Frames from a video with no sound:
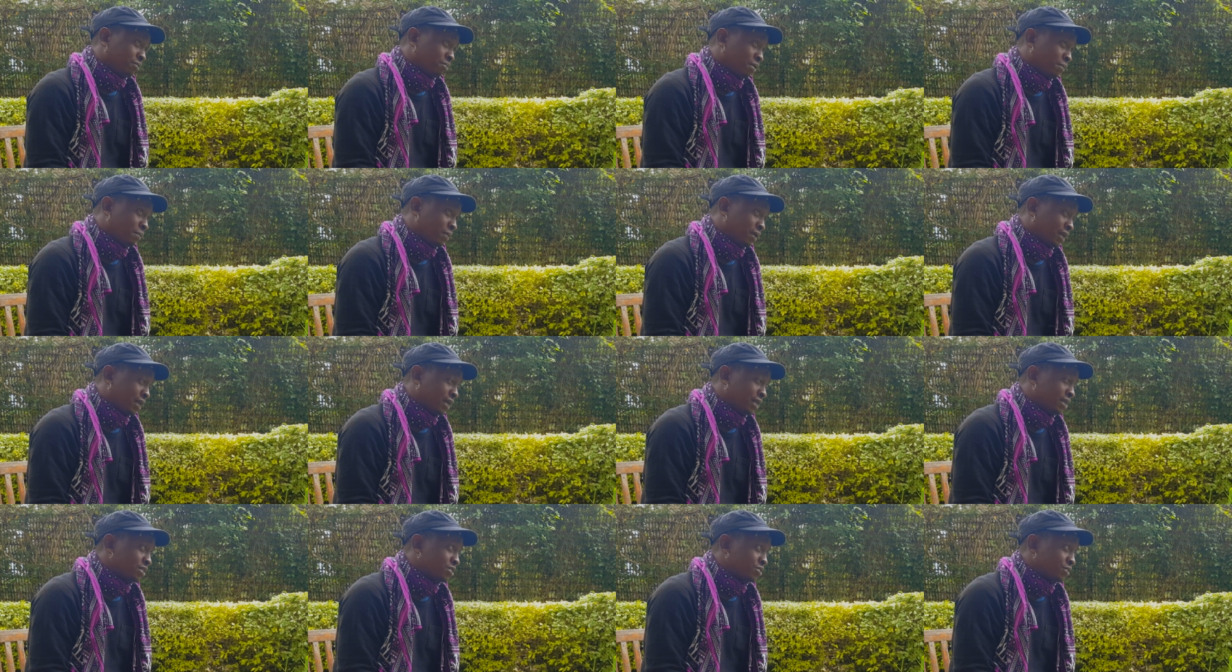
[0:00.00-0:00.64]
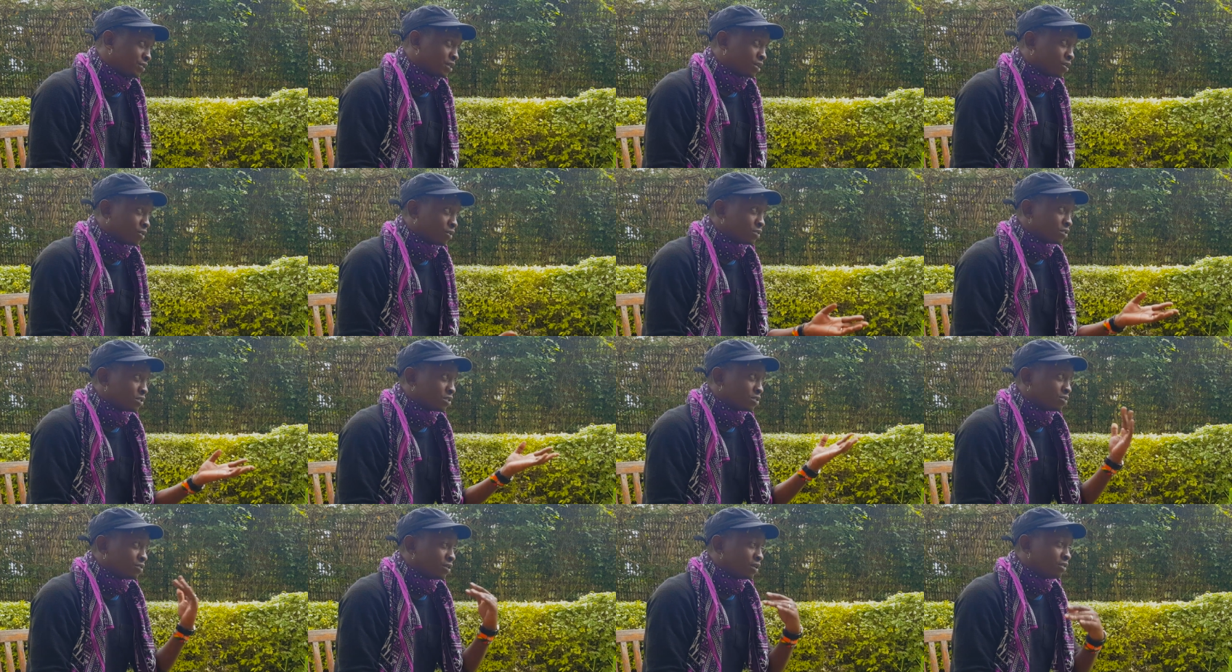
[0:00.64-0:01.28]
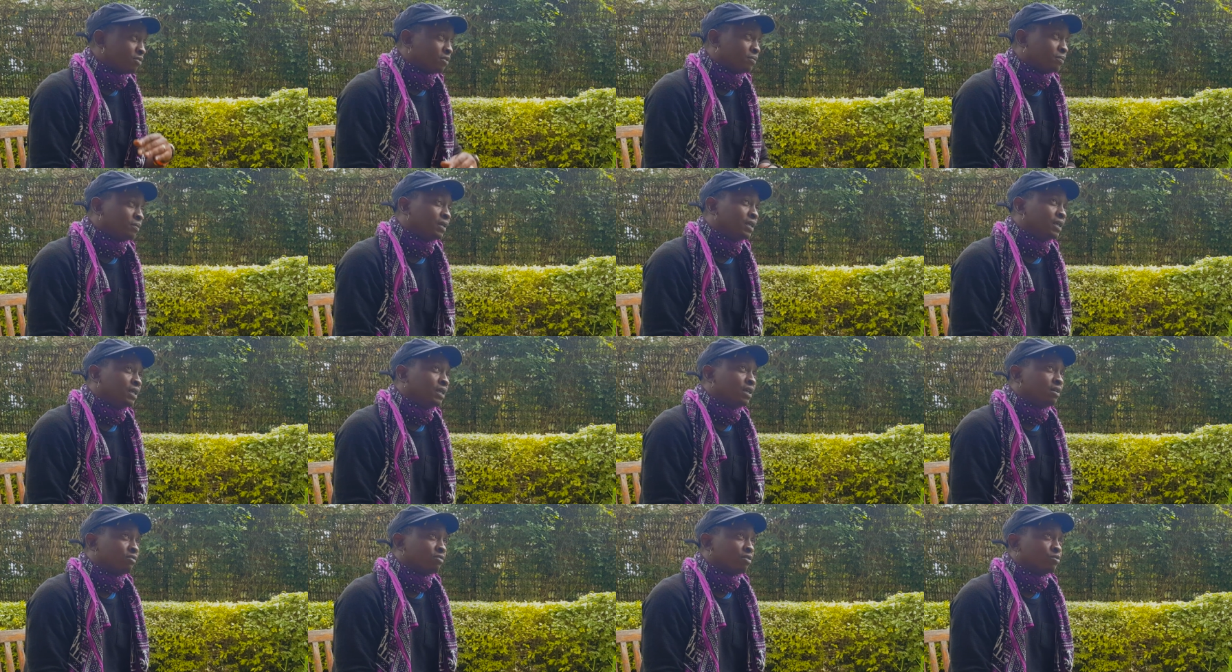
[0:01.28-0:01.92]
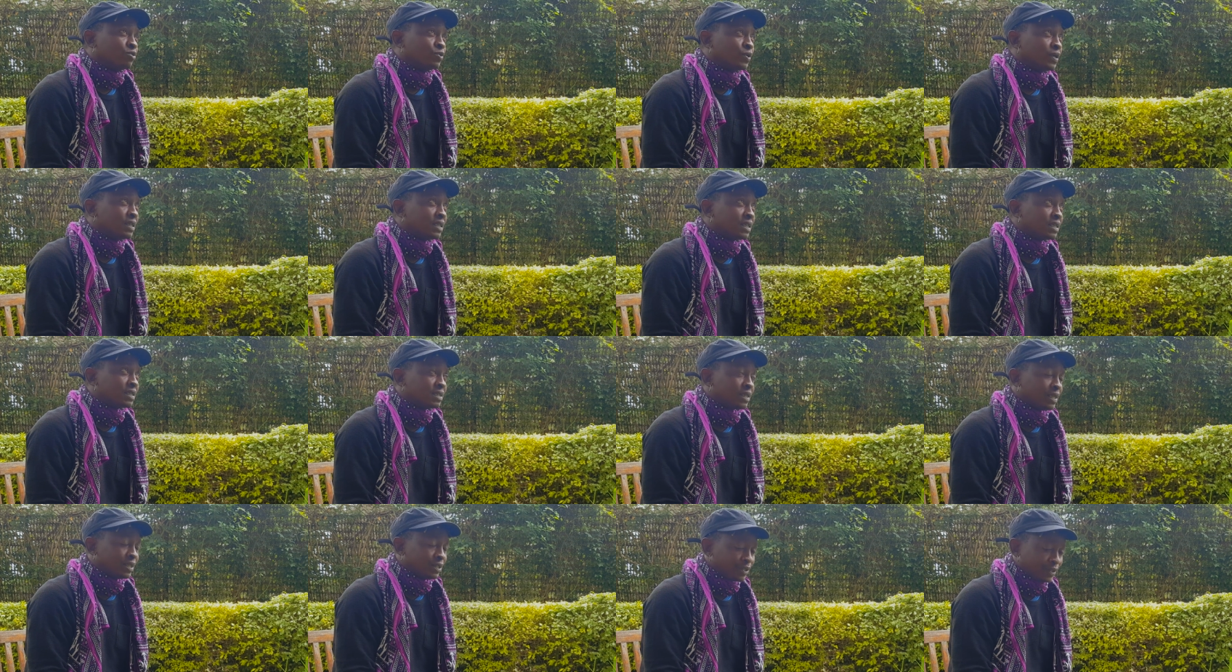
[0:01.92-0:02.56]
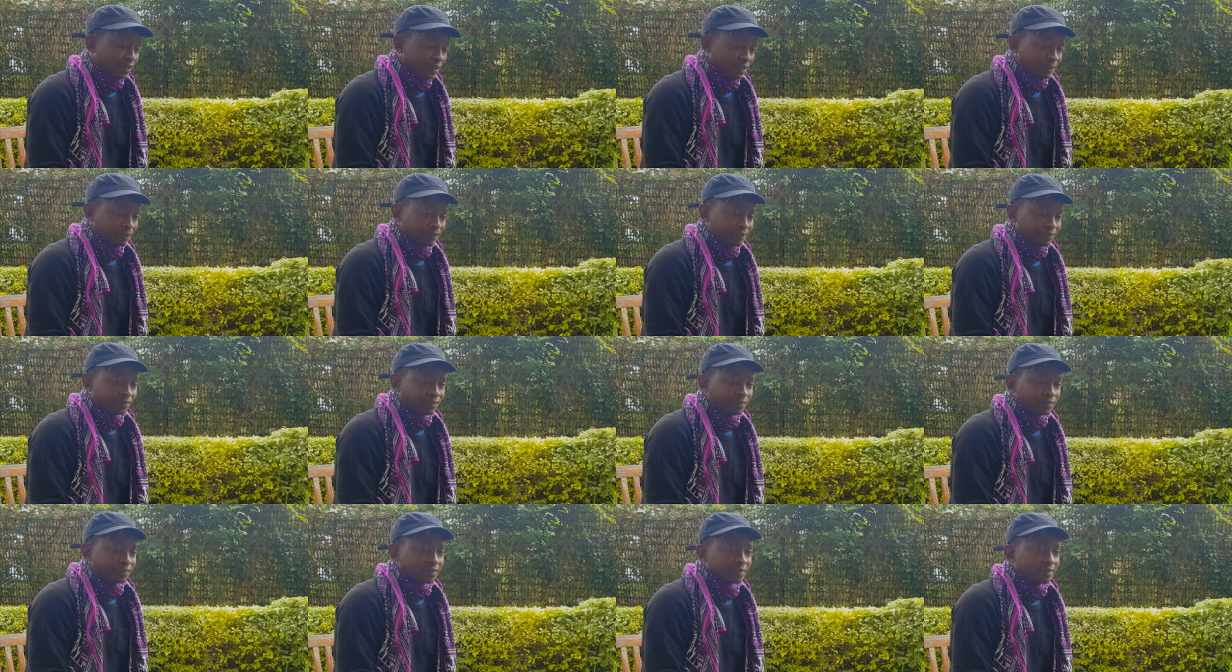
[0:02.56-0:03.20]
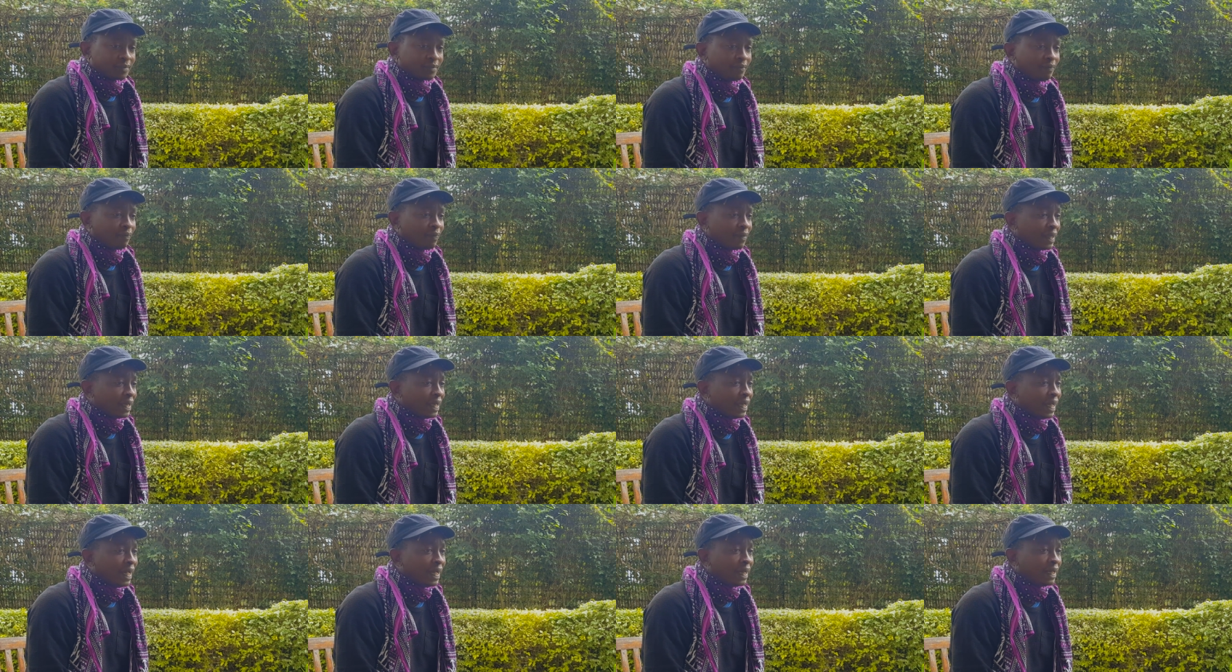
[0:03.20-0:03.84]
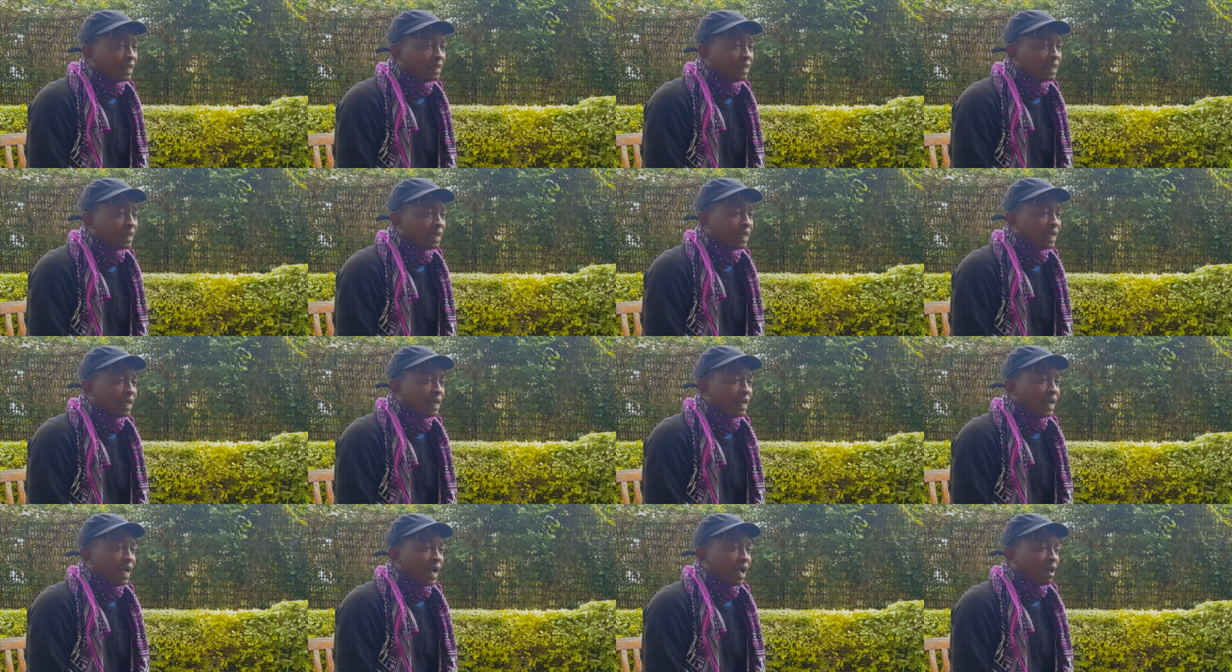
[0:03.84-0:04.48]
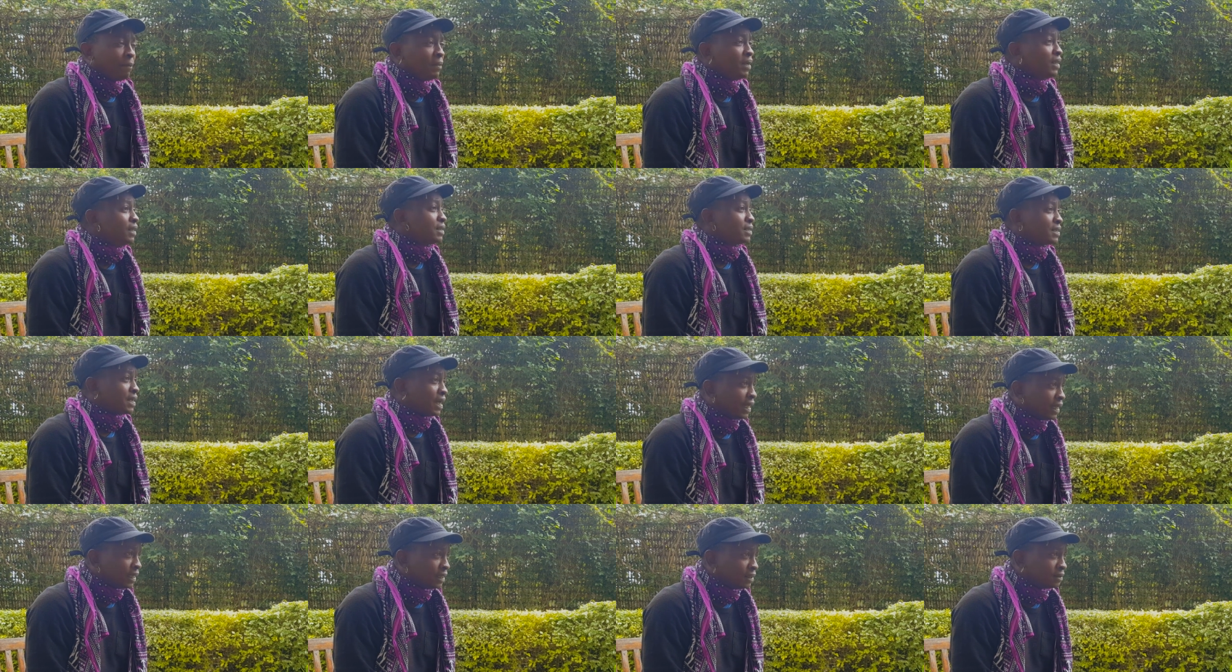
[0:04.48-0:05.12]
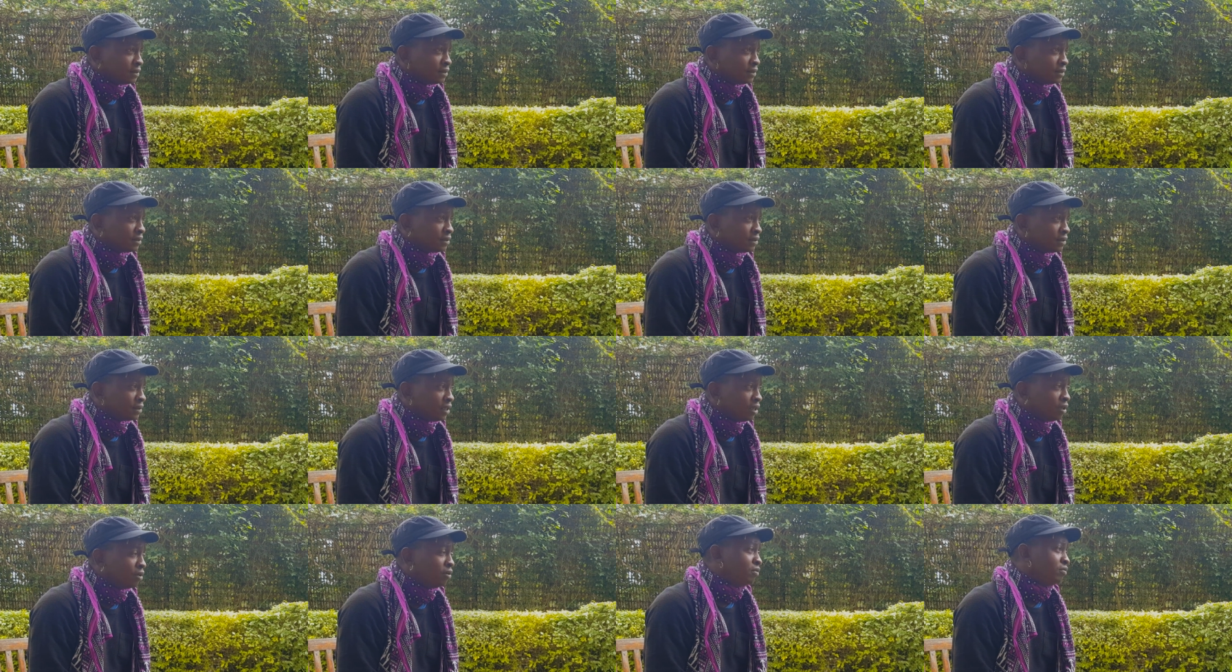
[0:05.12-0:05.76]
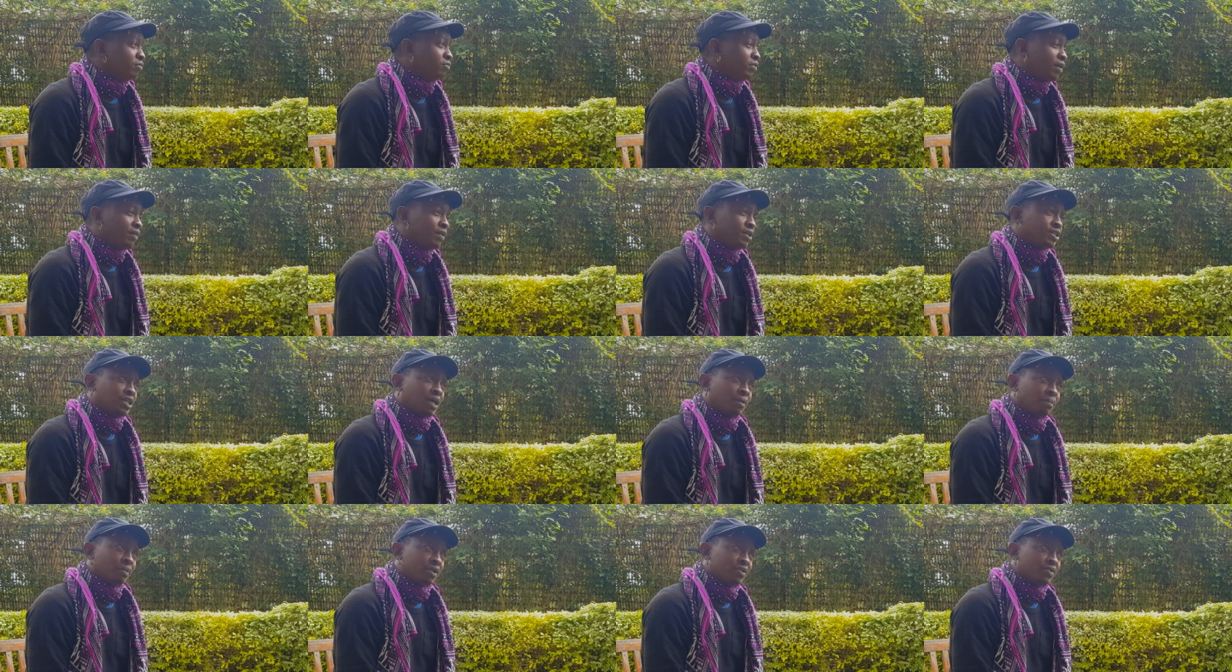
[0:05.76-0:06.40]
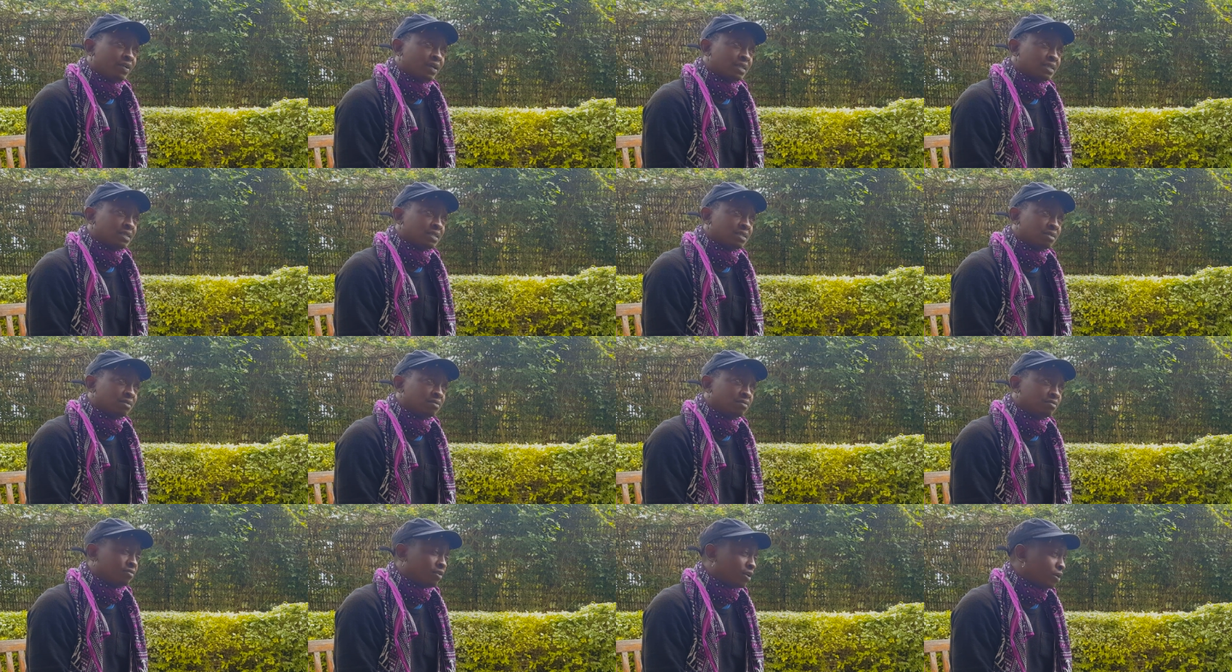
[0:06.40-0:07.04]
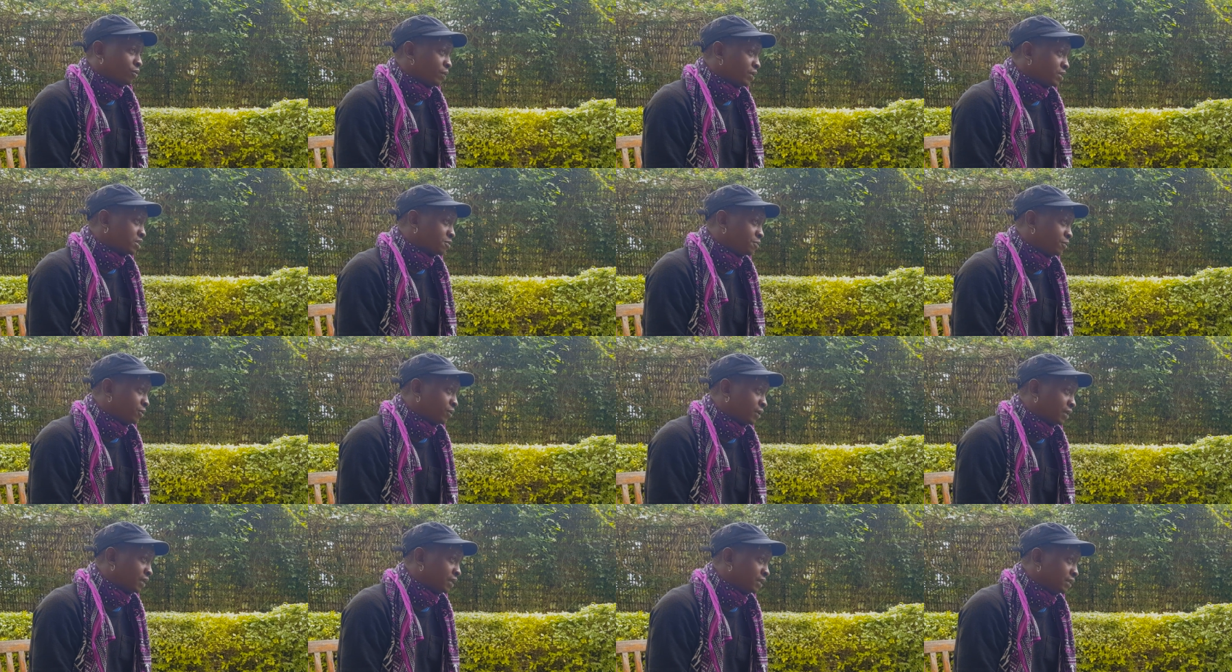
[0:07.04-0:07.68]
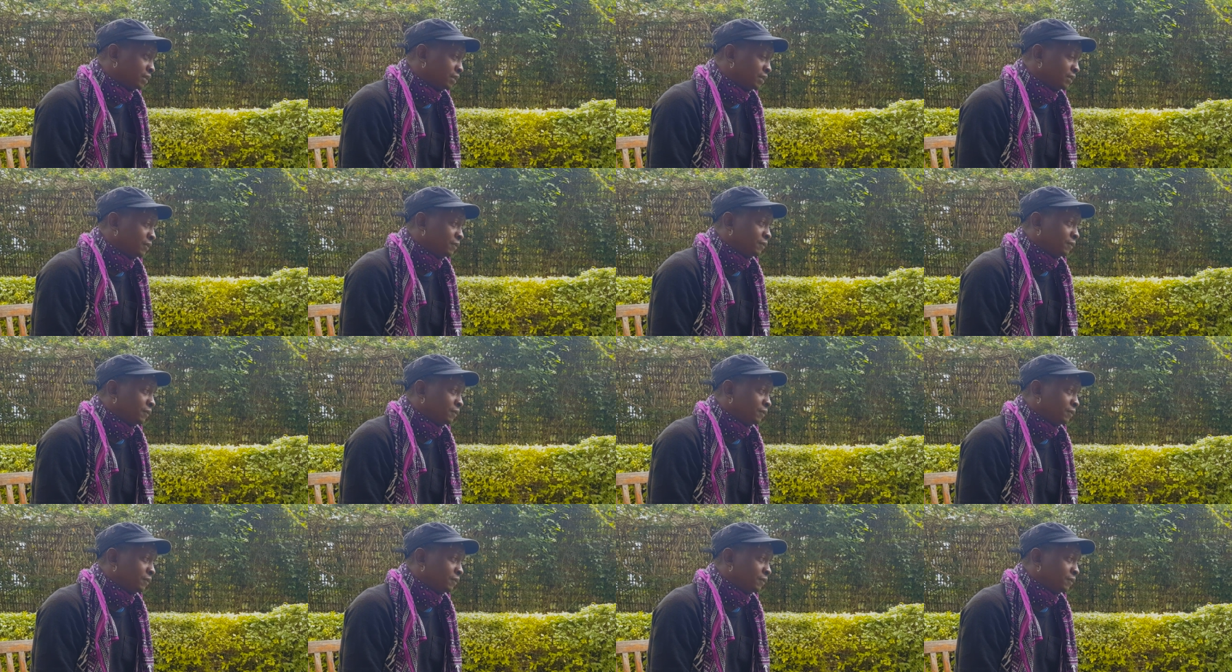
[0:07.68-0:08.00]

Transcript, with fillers: on Mangina Street, across the street from, from 20th Century. And I meet this guy, you know, very sharply dressed, very well spoken.